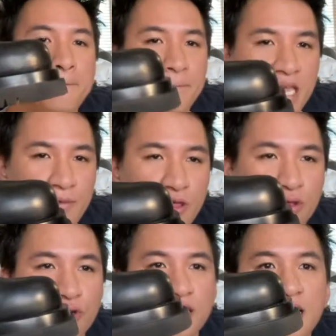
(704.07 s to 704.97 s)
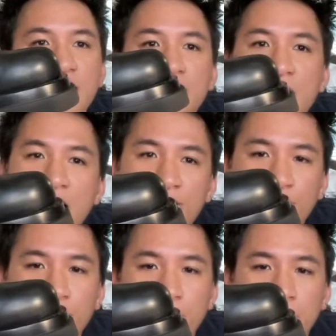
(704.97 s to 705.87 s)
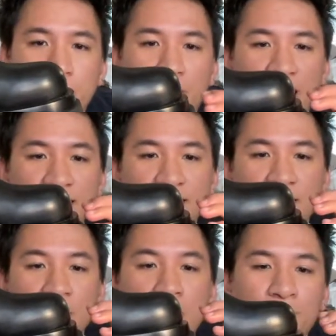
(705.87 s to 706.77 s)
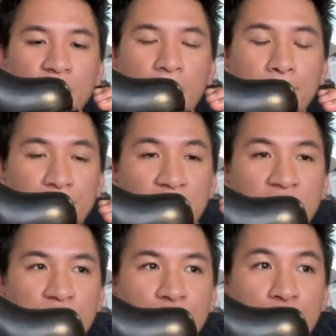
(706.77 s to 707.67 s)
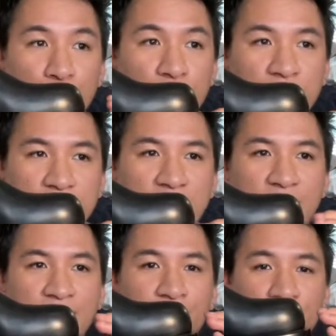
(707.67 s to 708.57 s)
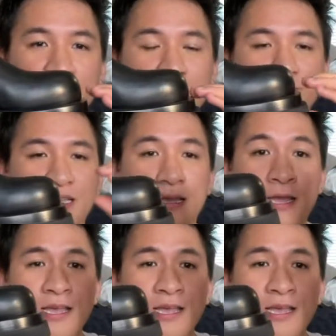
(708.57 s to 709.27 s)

Maybe 39 and a half would have been best. But 39 fits me